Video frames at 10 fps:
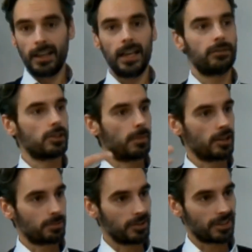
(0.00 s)
If the
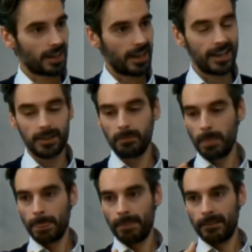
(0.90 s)
spouse brings a claim,
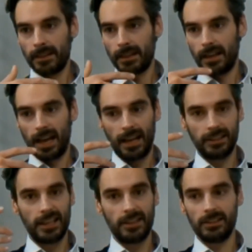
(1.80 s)
and
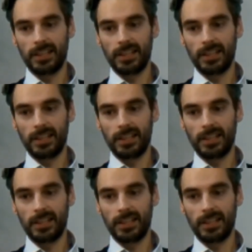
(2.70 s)
then